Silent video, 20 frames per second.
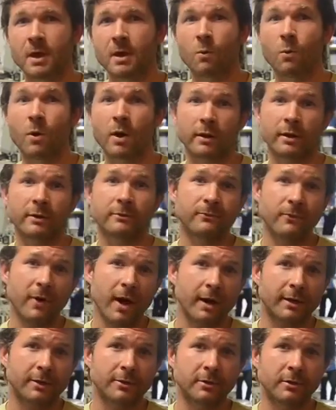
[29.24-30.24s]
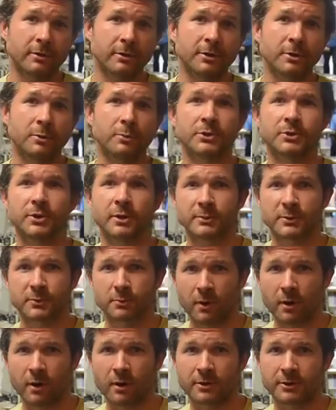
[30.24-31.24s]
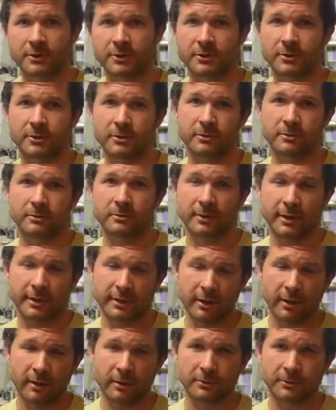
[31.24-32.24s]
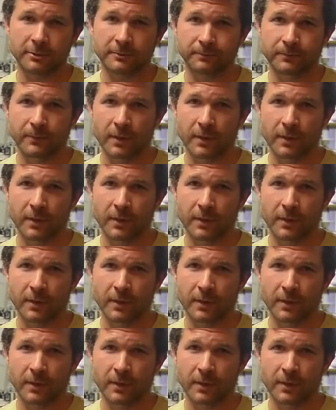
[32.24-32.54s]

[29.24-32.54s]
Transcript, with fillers: Well, in fact, you don't need to be James Bond to, to encode.